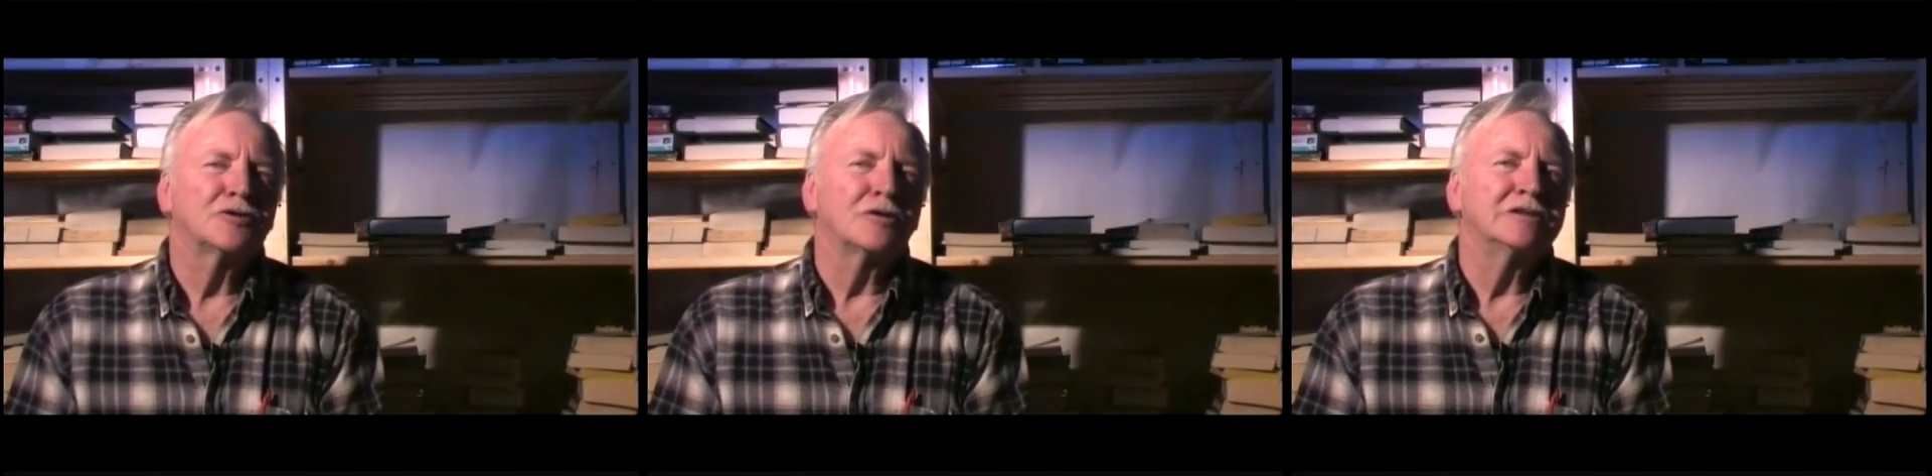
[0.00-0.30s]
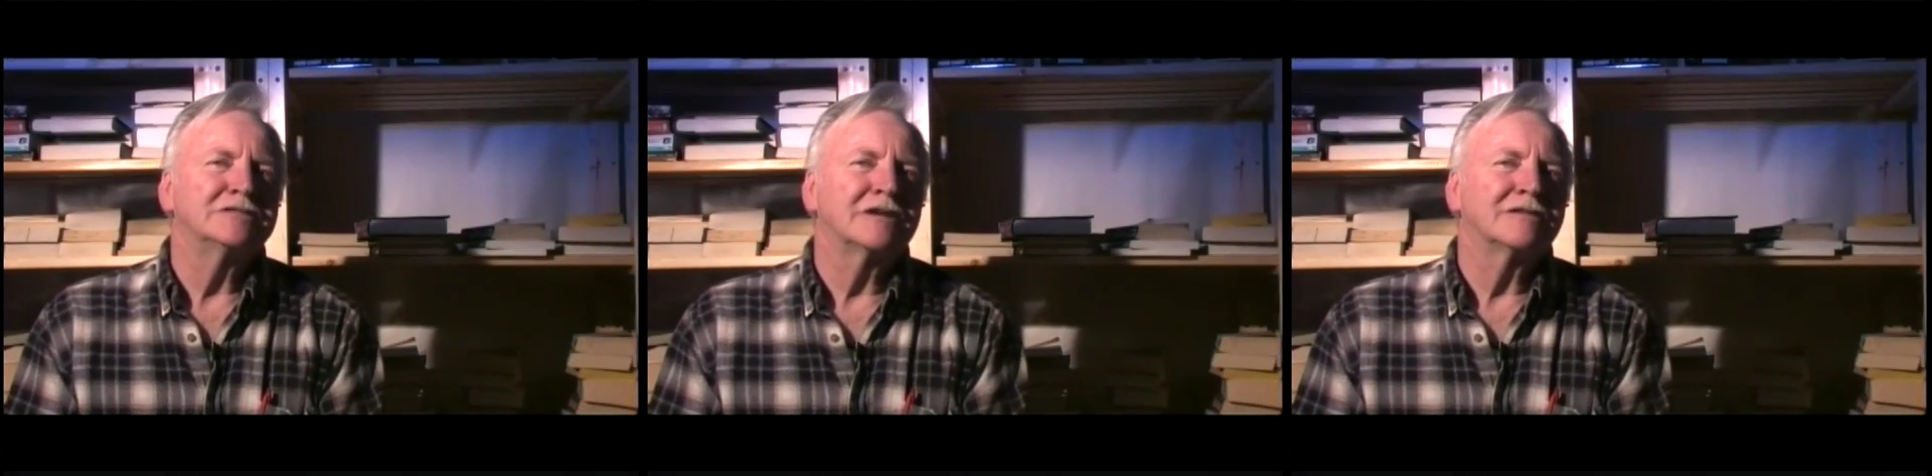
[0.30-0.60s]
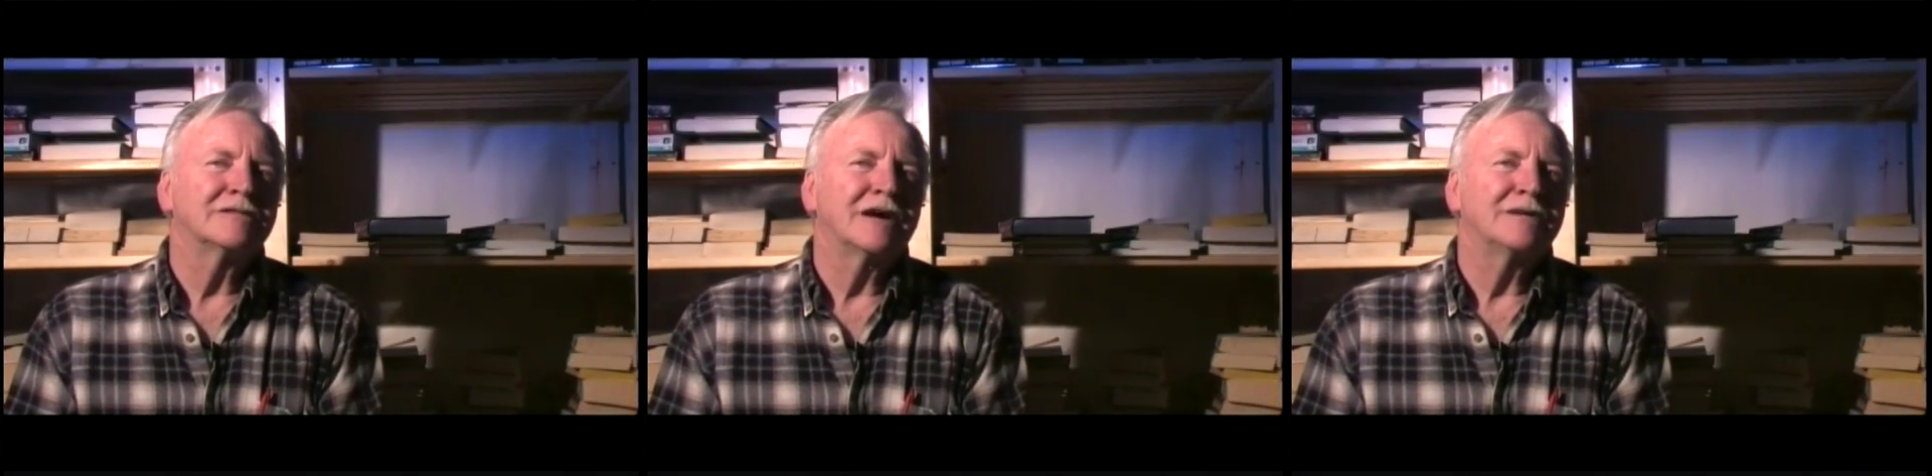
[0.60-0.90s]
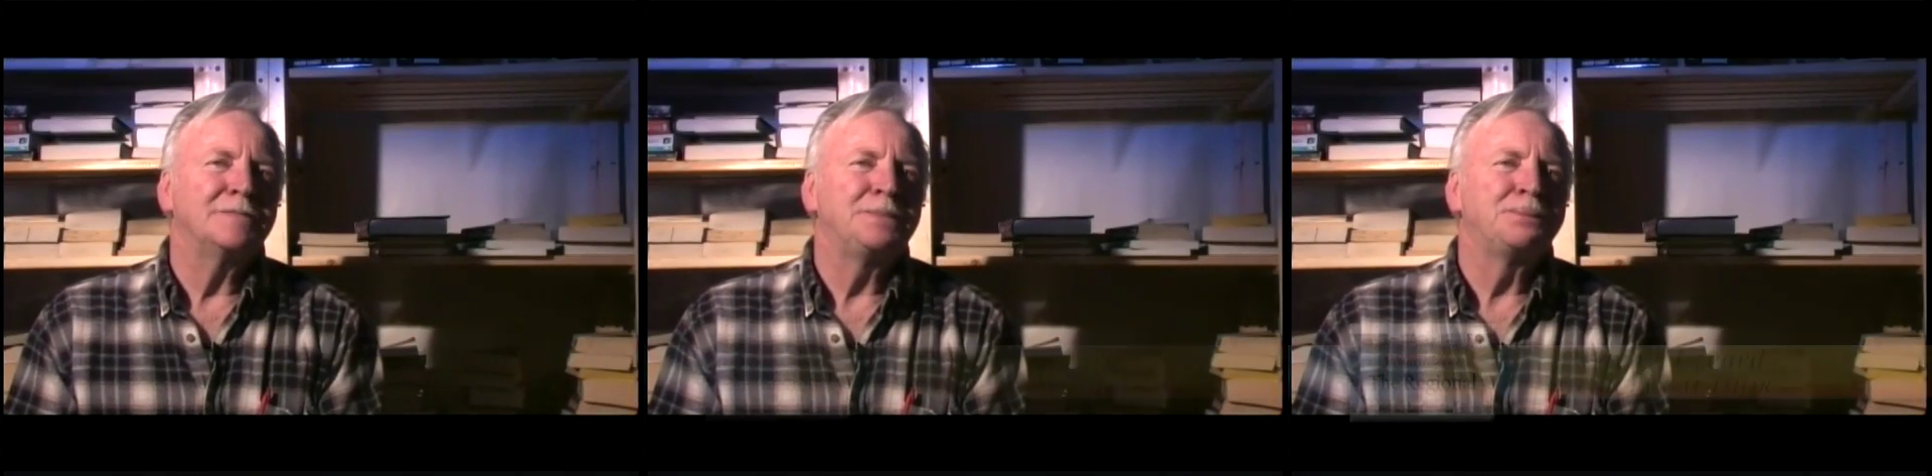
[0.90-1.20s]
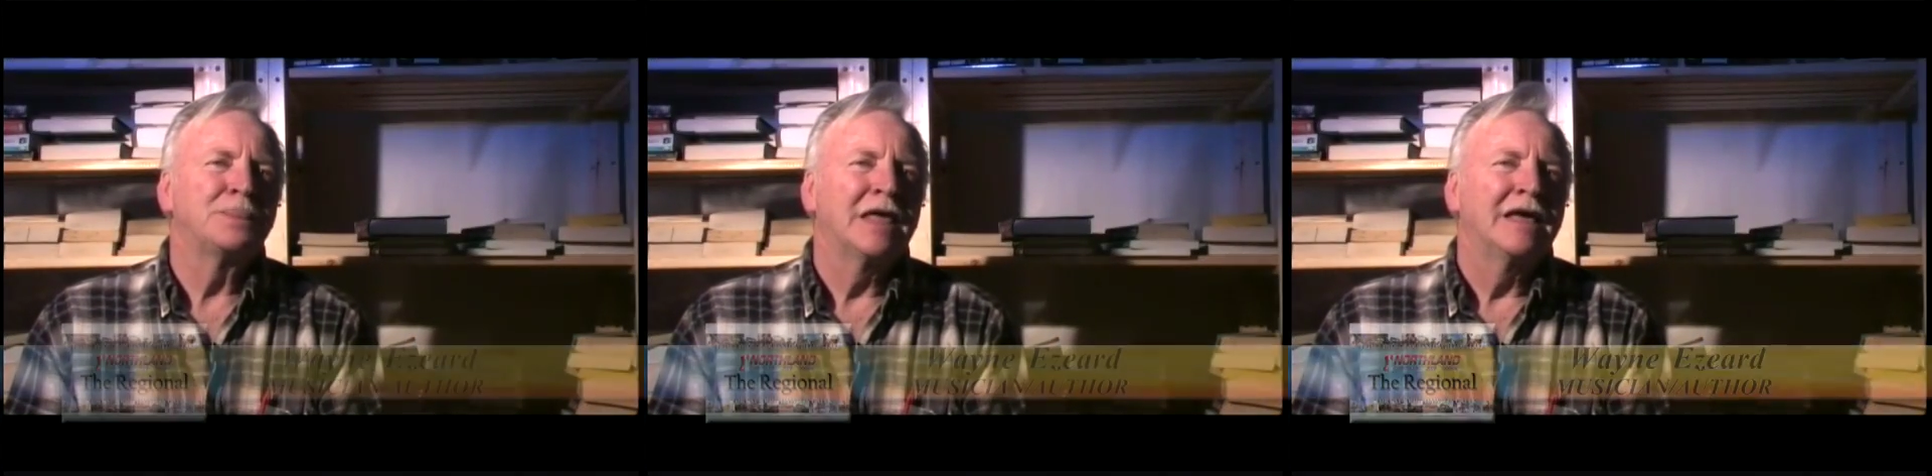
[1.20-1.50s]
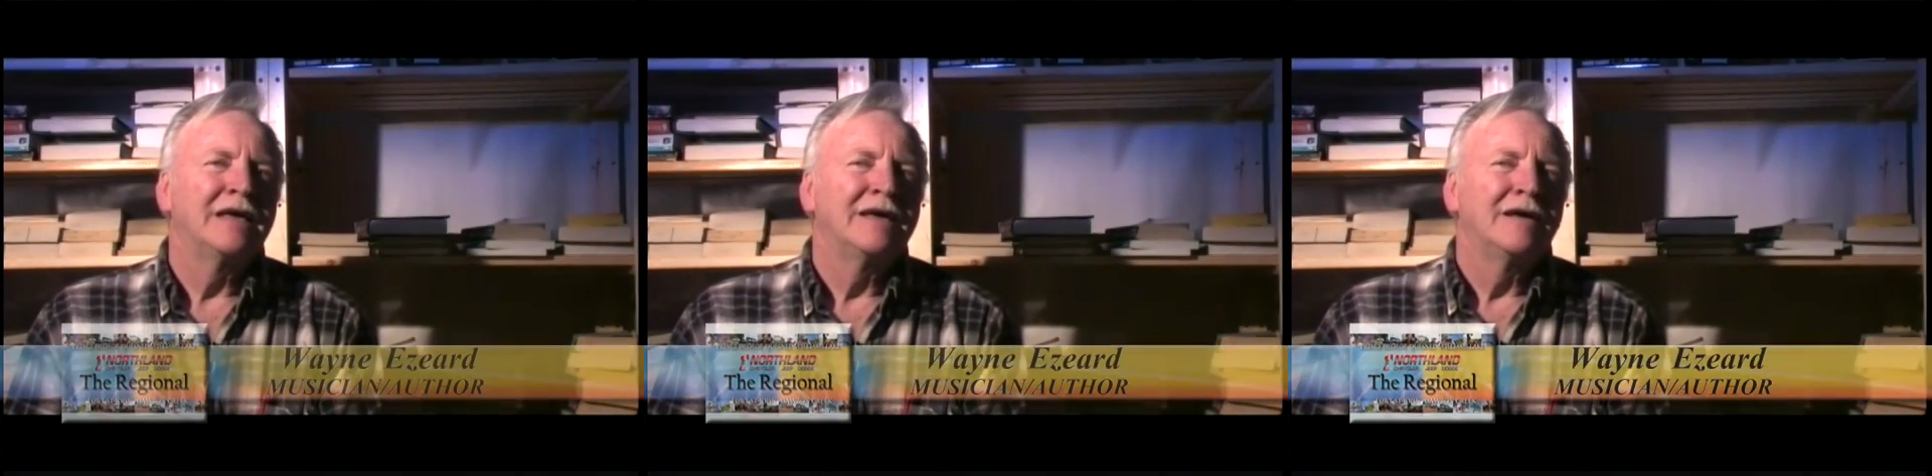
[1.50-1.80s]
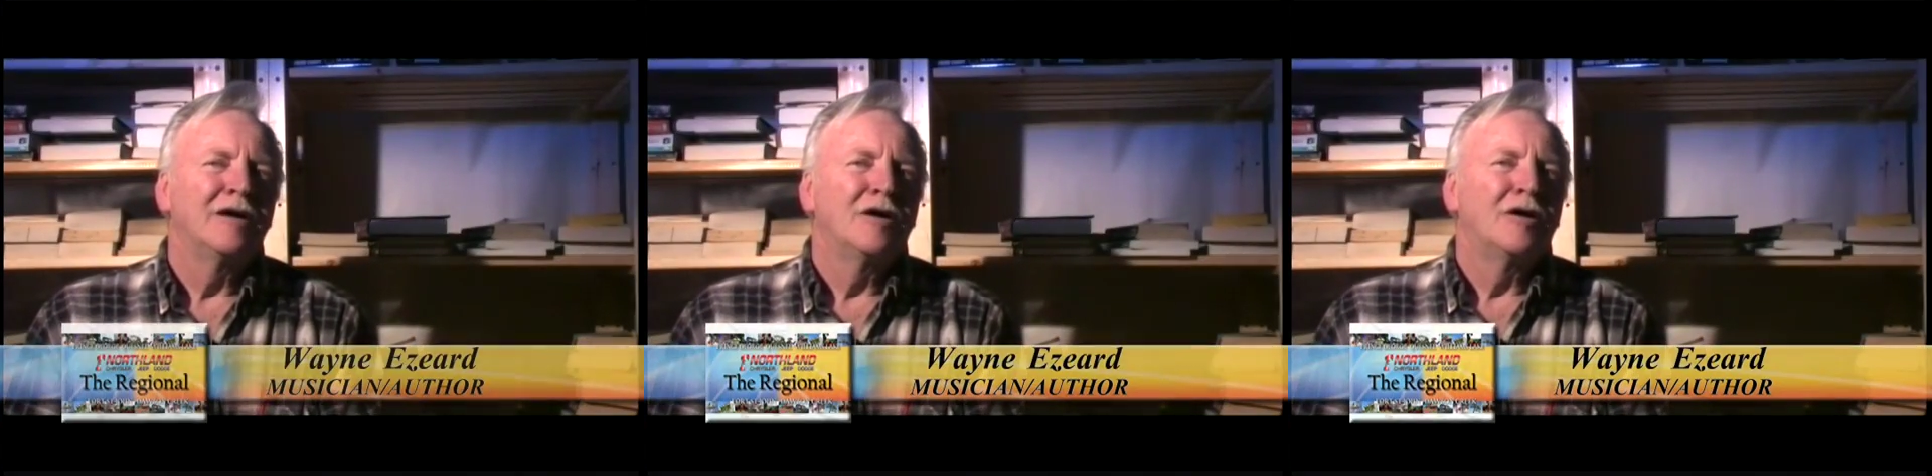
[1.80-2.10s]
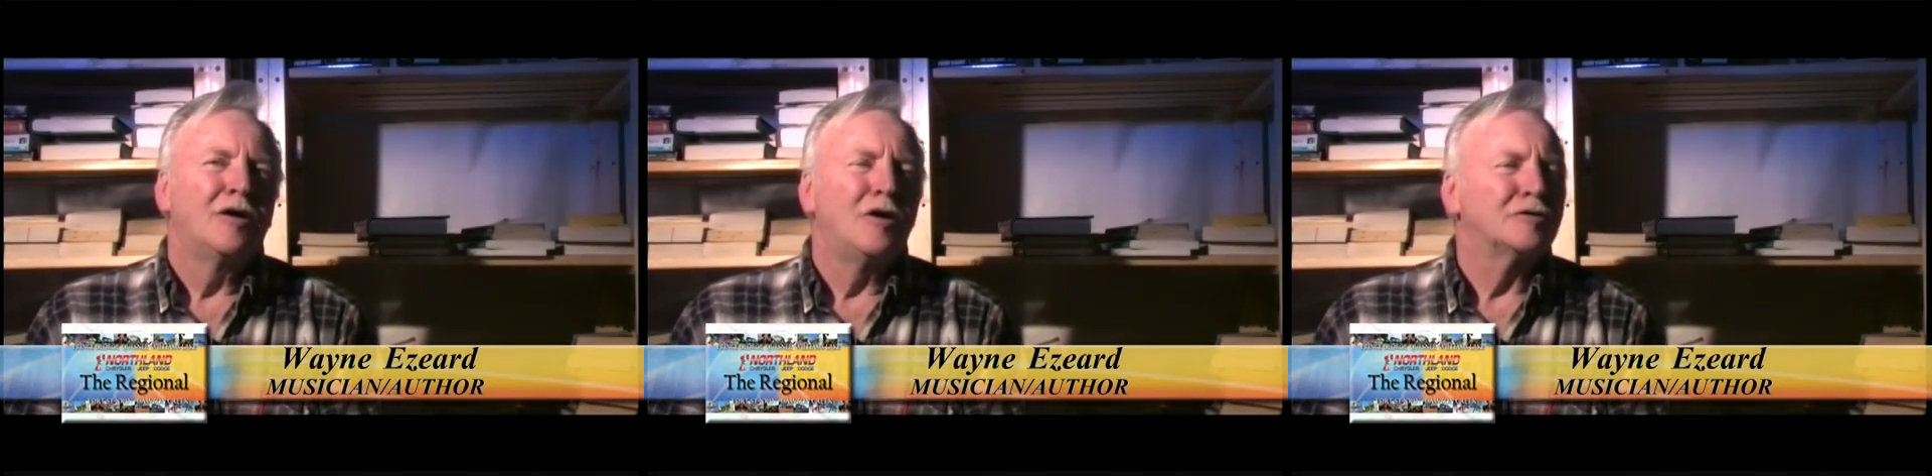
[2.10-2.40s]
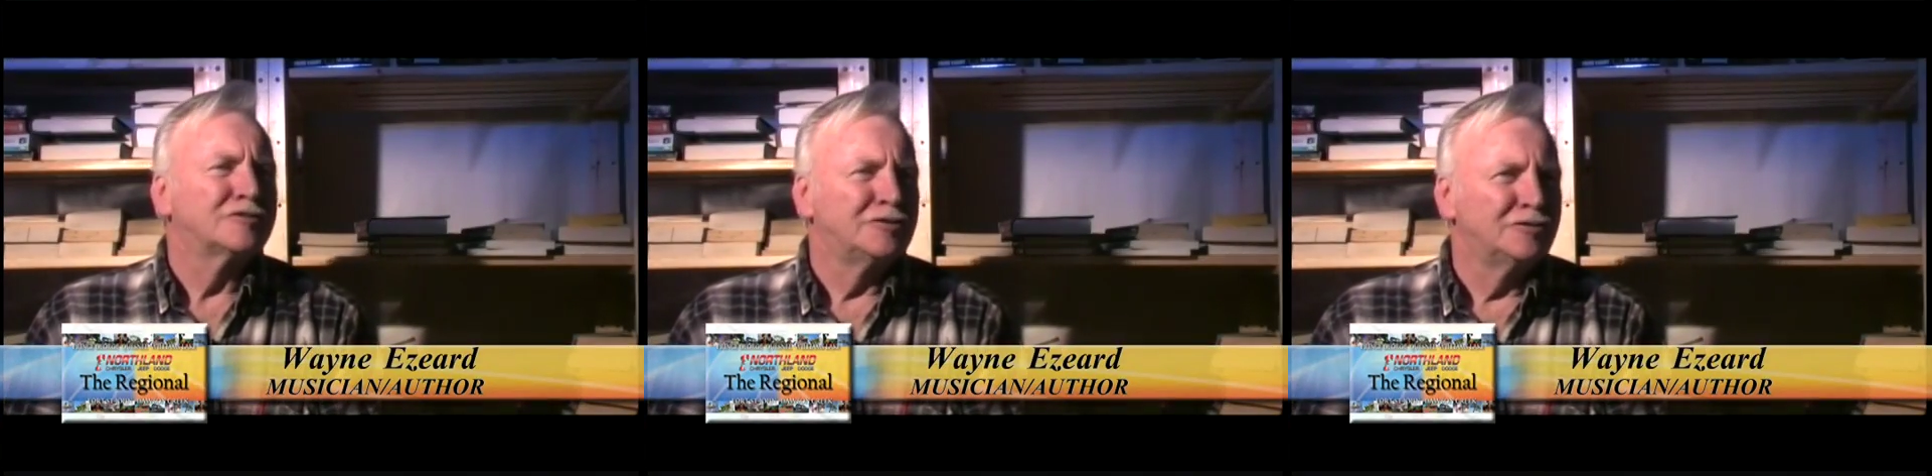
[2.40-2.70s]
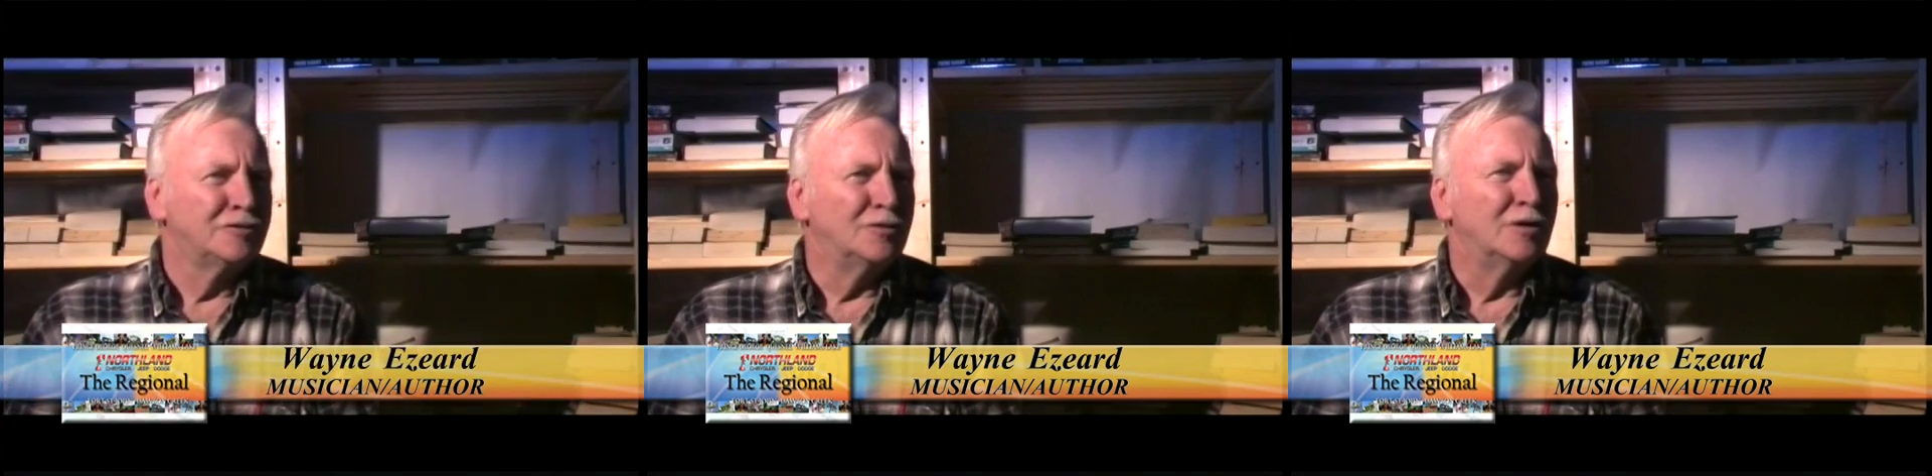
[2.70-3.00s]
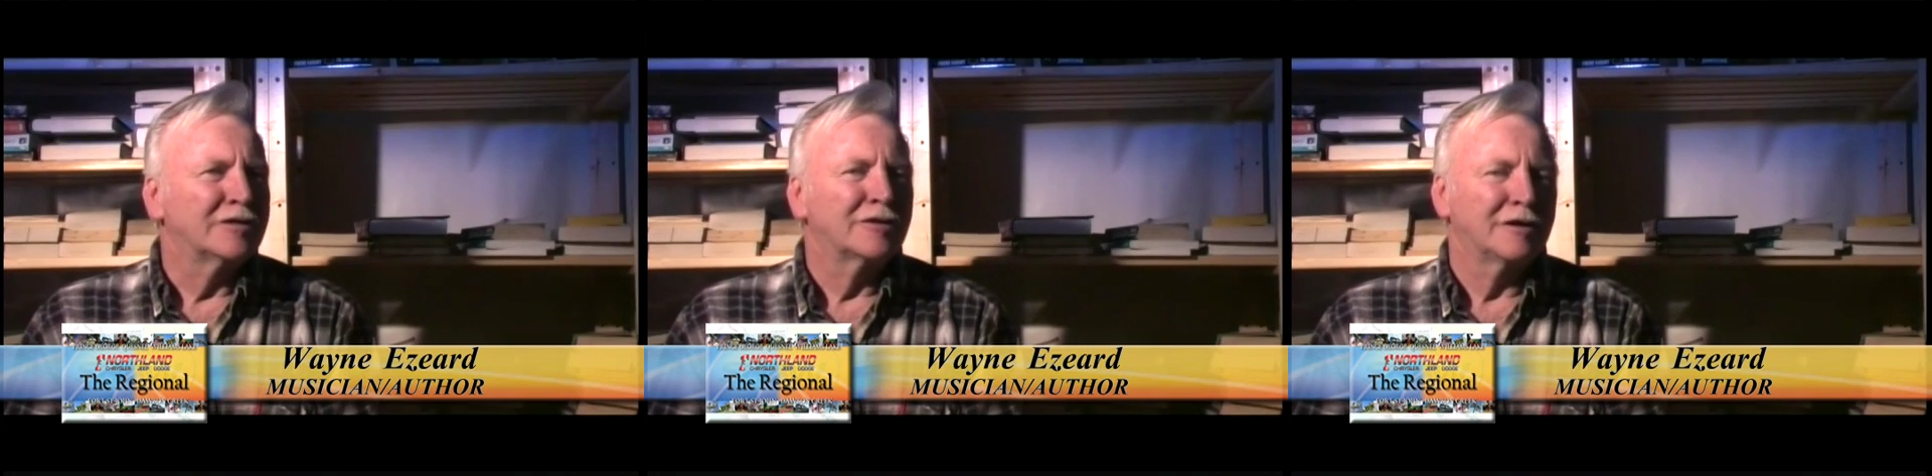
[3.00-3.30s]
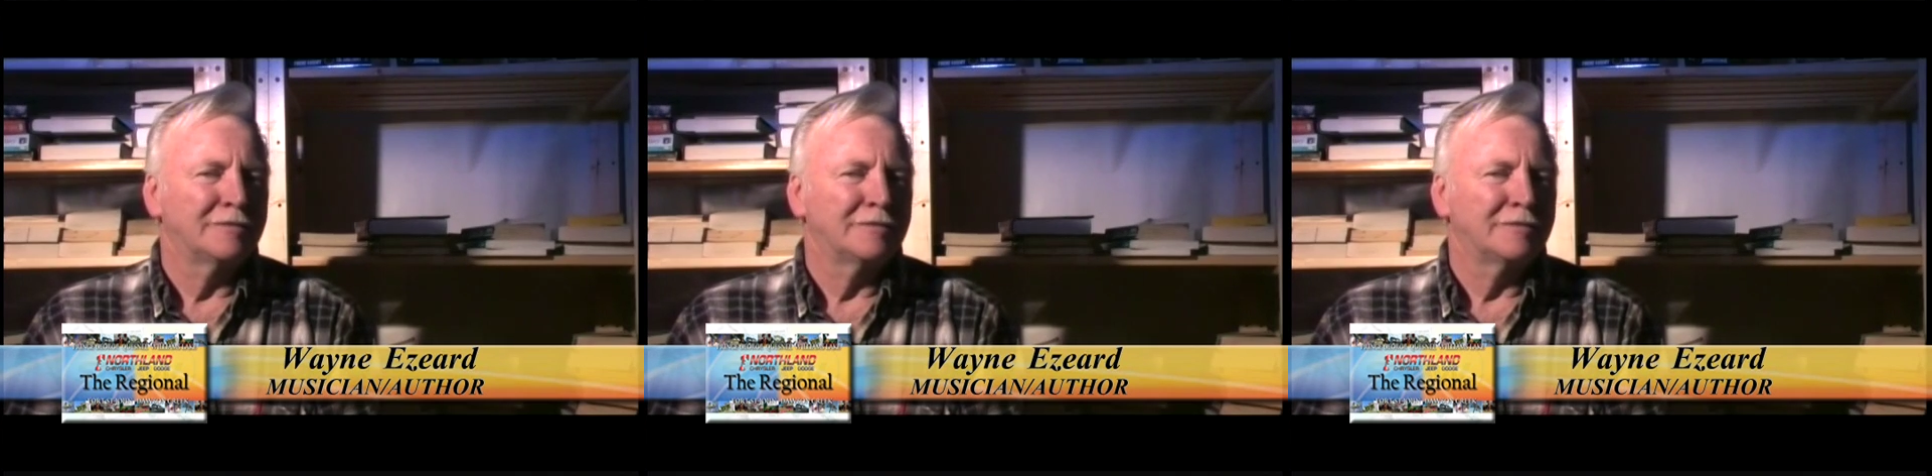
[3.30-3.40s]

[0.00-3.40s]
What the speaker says: stories are all to do with